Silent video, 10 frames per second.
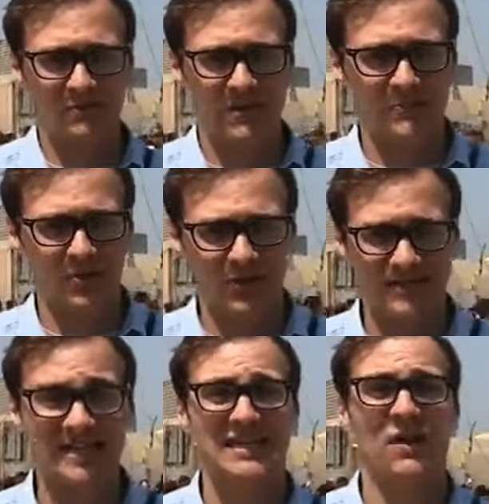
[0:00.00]
people a
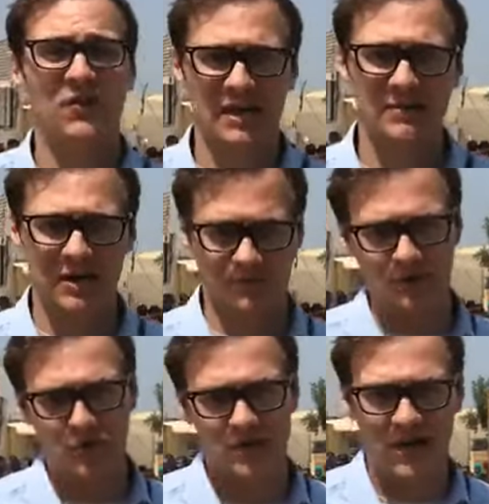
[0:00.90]
significant amount of
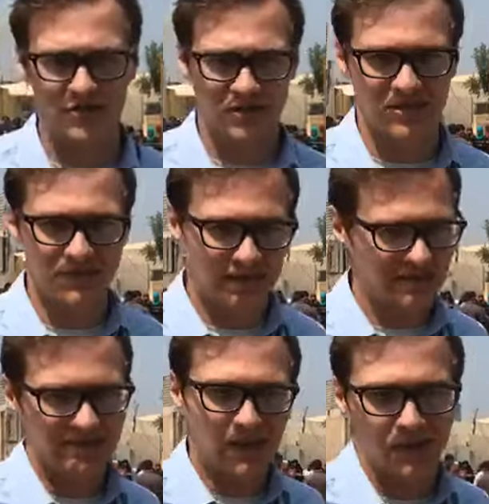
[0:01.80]
food, not just something
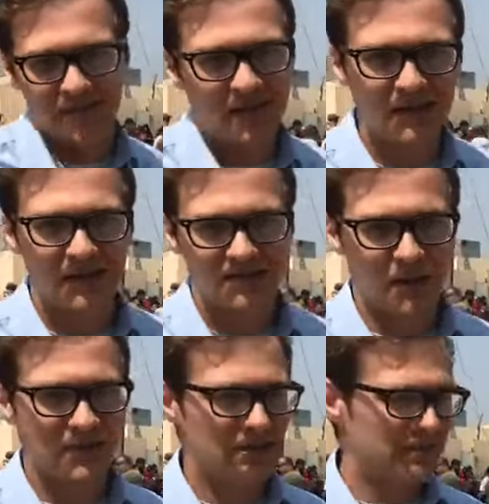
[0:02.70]
that
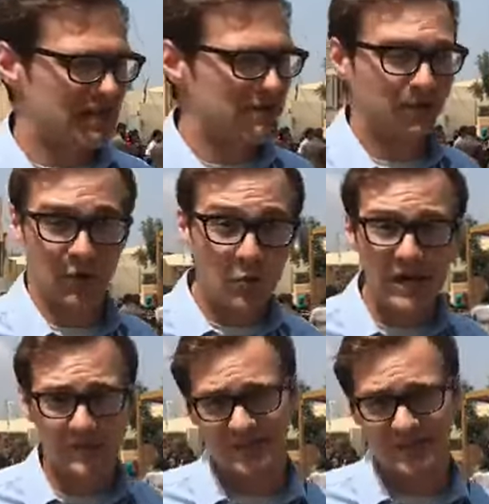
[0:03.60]
they'll be able to eat for a week,